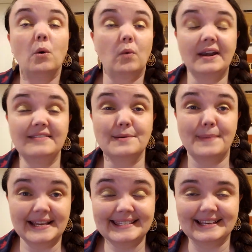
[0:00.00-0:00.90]
One of the
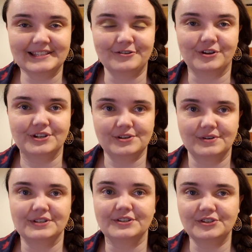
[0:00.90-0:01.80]
best things you can do
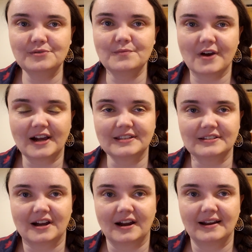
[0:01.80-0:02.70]
as a Zoom
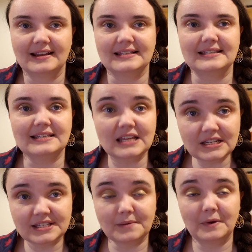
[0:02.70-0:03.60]
rockstar is to teach
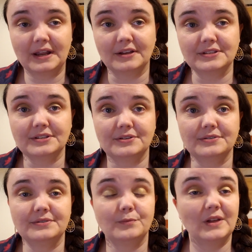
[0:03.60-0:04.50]
someone else
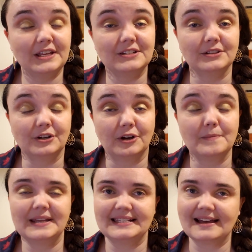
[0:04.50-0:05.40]
who's willing to learn
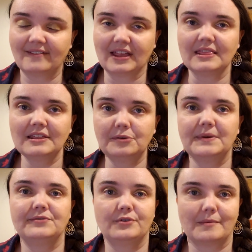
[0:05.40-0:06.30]
but is having a little bit
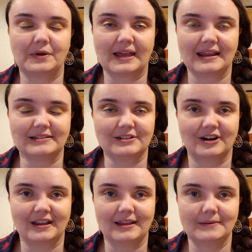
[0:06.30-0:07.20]
of trouble getting
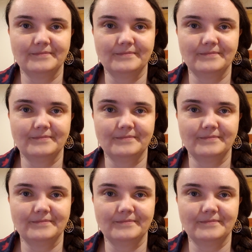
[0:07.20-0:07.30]
started.